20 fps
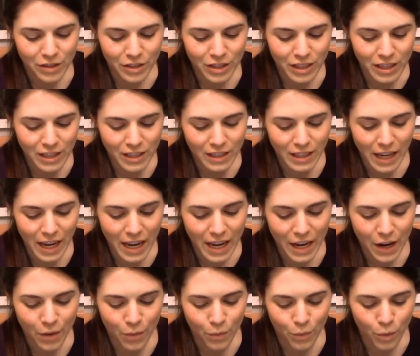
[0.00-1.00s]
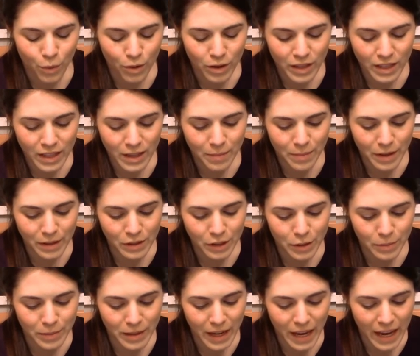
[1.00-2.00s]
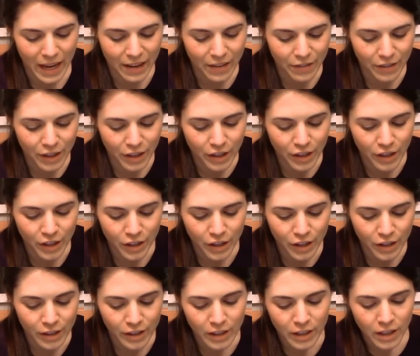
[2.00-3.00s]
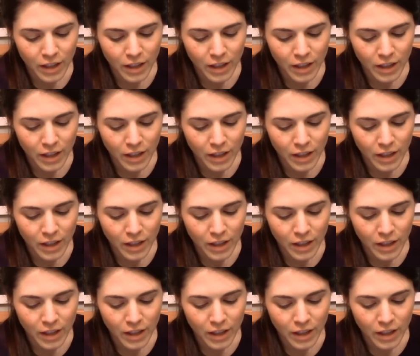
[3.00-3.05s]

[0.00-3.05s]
She gets a warning about her behavior.